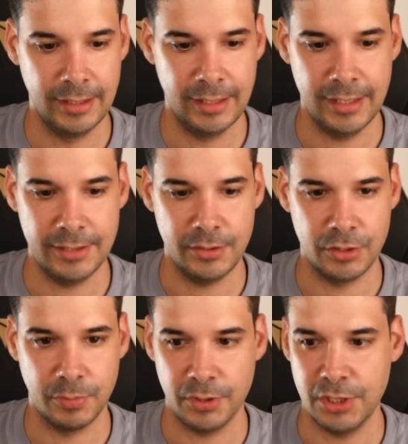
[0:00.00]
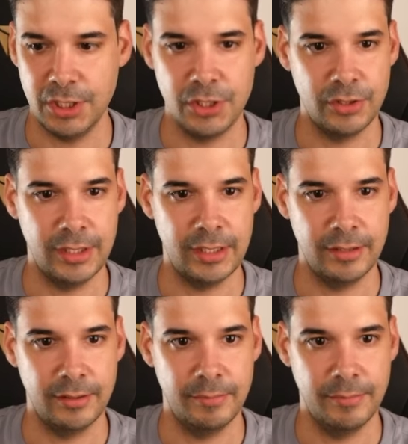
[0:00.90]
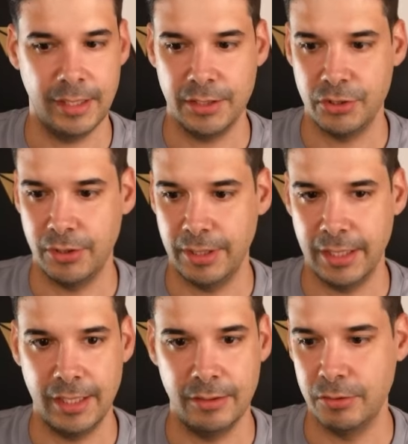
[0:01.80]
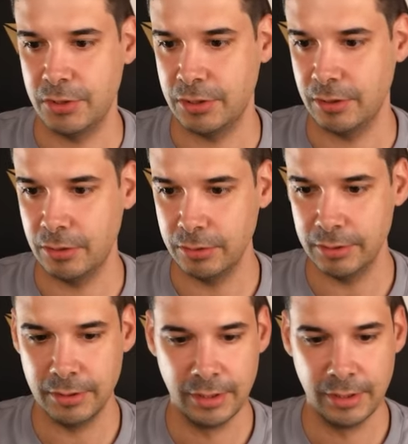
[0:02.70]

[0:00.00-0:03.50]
Let's just position it, make sure that it looks good.